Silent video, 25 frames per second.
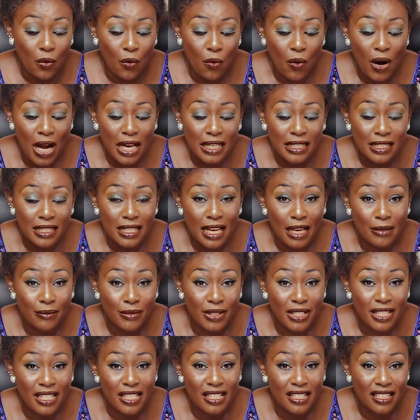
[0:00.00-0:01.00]
One
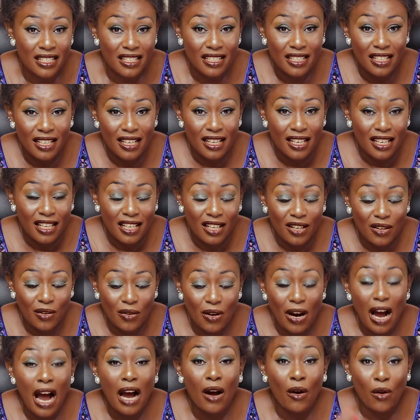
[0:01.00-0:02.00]
times six.
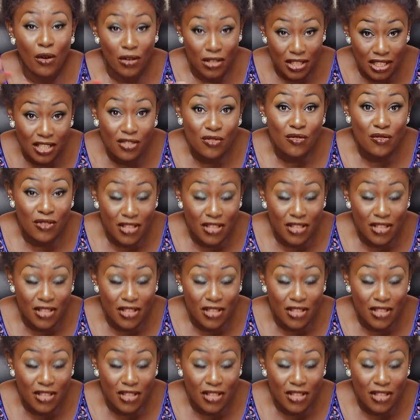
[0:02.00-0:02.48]
According